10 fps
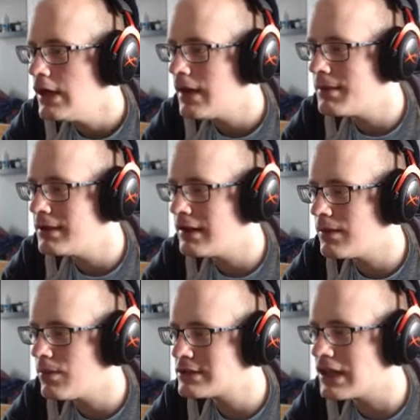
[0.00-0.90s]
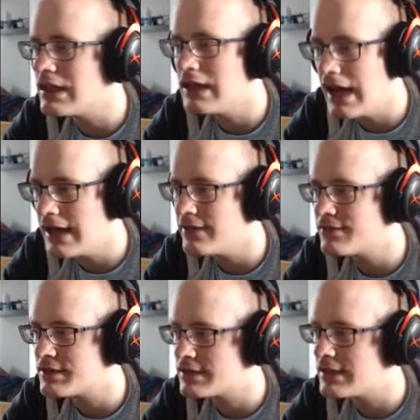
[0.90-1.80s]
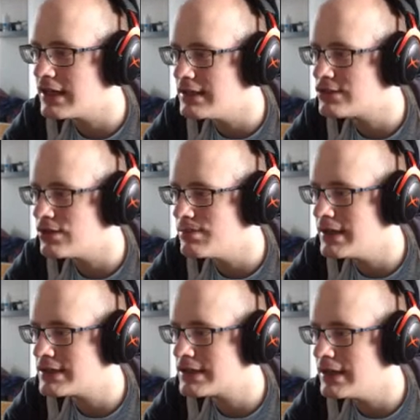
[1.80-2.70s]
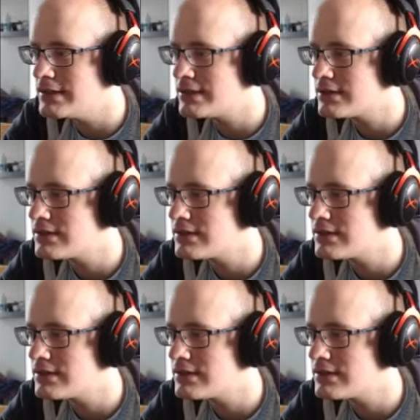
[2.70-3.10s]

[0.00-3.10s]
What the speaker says: I mean, there was a lot of sustain, so it makes sense.